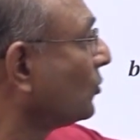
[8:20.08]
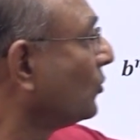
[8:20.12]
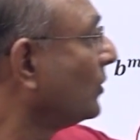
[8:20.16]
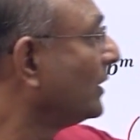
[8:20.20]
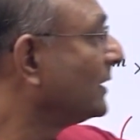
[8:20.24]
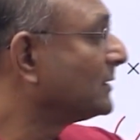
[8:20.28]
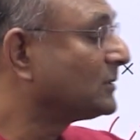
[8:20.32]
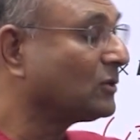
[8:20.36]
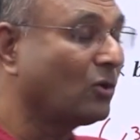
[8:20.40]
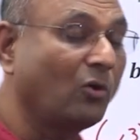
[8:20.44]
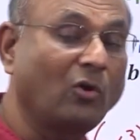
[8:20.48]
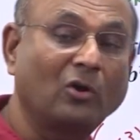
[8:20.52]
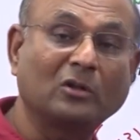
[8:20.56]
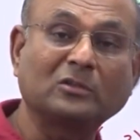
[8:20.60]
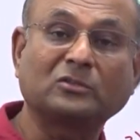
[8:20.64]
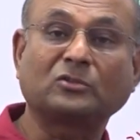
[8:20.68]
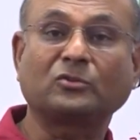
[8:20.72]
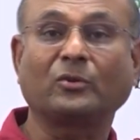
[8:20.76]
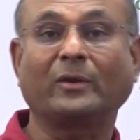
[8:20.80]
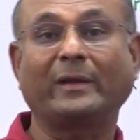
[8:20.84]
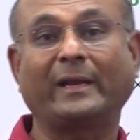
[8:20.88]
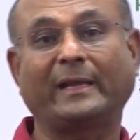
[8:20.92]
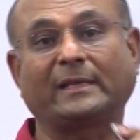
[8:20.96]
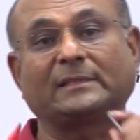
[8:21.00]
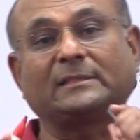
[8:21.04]
rule is
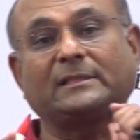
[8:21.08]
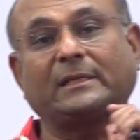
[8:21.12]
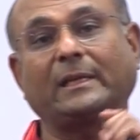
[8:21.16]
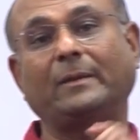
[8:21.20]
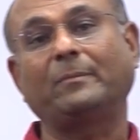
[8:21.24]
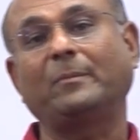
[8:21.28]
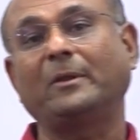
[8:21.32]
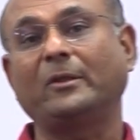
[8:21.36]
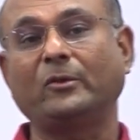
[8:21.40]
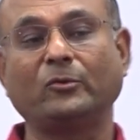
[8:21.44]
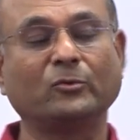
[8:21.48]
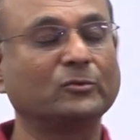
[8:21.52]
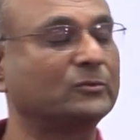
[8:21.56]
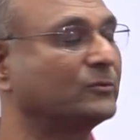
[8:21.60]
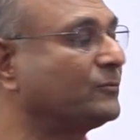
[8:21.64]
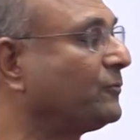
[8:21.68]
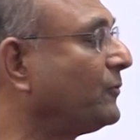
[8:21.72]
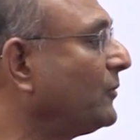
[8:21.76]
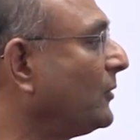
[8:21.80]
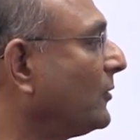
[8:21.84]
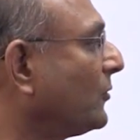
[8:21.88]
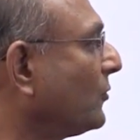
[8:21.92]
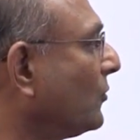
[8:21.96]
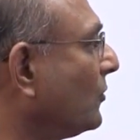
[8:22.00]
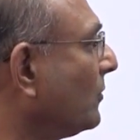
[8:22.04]
also an extremely
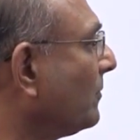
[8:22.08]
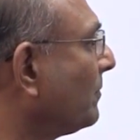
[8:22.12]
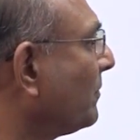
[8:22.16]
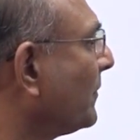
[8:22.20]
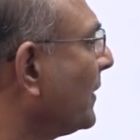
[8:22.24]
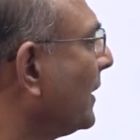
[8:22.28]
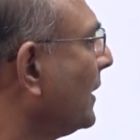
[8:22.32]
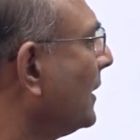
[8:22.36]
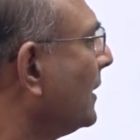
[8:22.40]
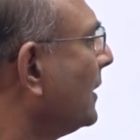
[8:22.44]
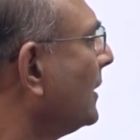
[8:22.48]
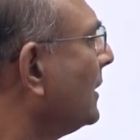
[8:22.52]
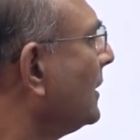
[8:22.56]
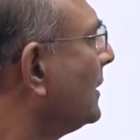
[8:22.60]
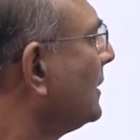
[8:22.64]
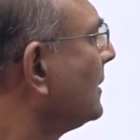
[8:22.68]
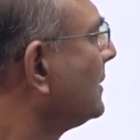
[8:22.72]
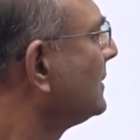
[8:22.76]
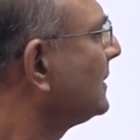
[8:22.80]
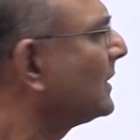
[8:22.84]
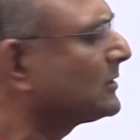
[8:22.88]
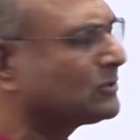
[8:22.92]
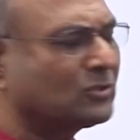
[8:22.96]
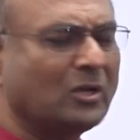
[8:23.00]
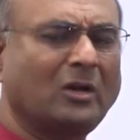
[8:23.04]
useful rule.
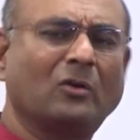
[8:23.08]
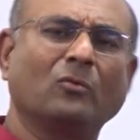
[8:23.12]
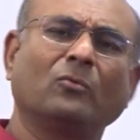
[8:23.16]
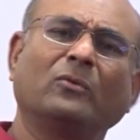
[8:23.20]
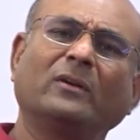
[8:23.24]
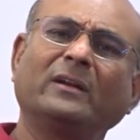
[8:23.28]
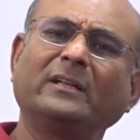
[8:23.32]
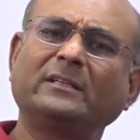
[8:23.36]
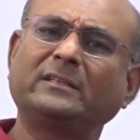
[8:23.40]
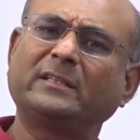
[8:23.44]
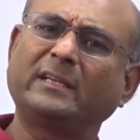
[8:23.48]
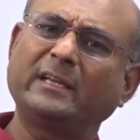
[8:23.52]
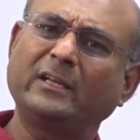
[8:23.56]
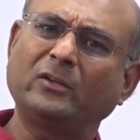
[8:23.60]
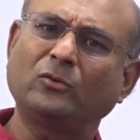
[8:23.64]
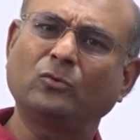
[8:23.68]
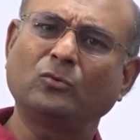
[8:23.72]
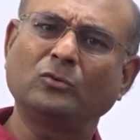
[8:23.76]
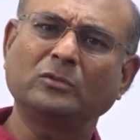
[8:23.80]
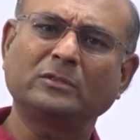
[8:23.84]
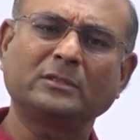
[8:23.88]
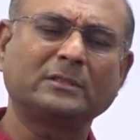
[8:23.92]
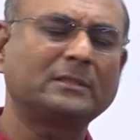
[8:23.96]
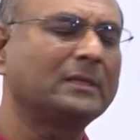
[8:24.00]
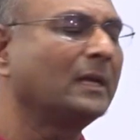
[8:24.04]
That's all, only 3
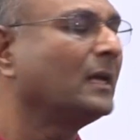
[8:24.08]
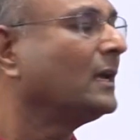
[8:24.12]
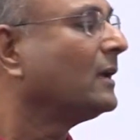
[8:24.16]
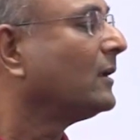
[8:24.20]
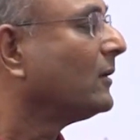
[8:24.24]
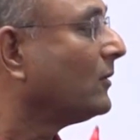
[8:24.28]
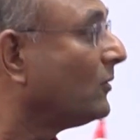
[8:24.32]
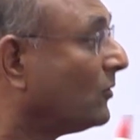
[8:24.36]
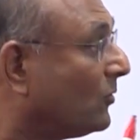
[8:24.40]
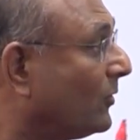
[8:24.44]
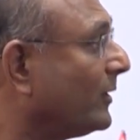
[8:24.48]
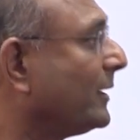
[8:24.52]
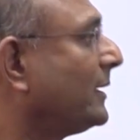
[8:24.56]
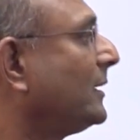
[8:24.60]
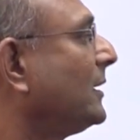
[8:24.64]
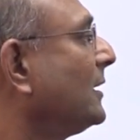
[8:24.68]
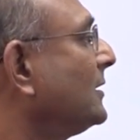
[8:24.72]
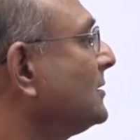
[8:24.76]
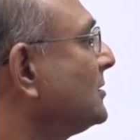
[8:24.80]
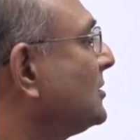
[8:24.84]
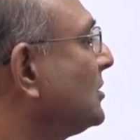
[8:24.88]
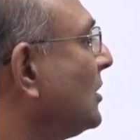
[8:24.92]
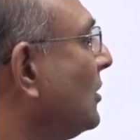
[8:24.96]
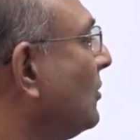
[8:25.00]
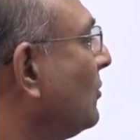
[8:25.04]
rules? No, it
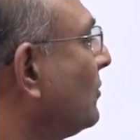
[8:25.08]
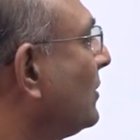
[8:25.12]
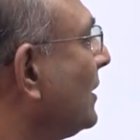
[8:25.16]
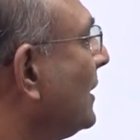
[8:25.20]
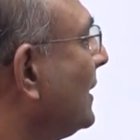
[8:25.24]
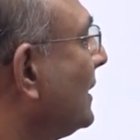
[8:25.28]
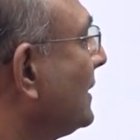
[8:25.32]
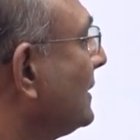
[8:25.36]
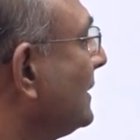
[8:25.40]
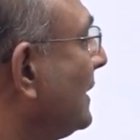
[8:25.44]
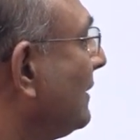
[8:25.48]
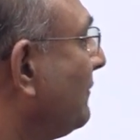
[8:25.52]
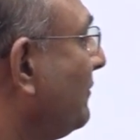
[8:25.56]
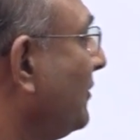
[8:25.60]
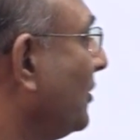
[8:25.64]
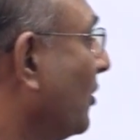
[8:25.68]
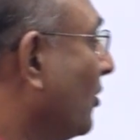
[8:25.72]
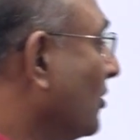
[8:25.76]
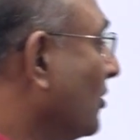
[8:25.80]
turns out that we